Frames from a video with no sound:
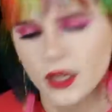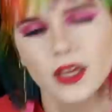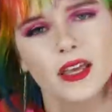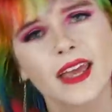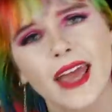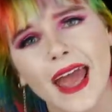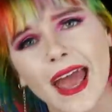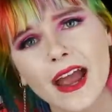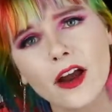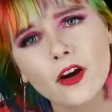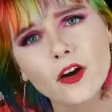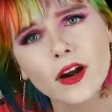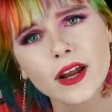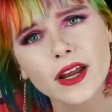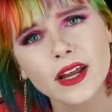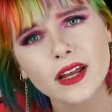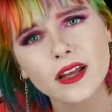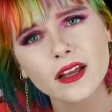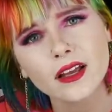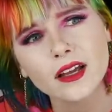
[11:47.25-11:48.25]

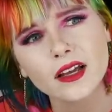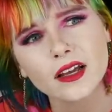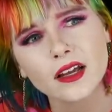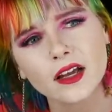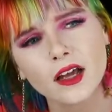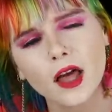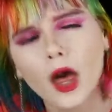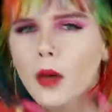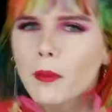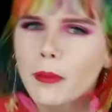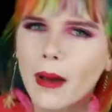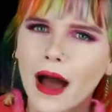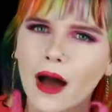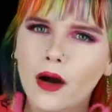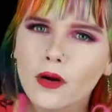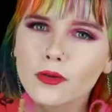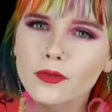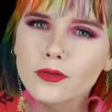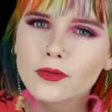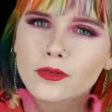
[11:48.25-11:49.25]
caring
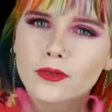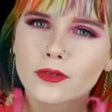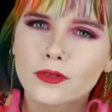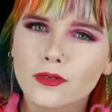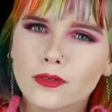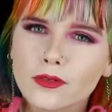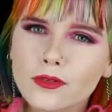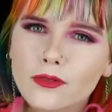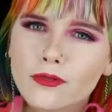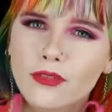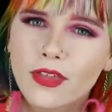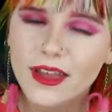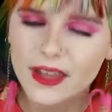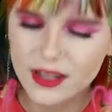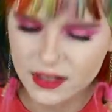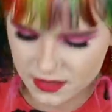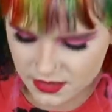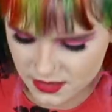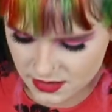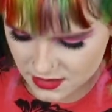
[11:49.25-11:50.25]
about
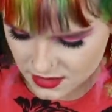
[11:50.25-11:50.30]
things?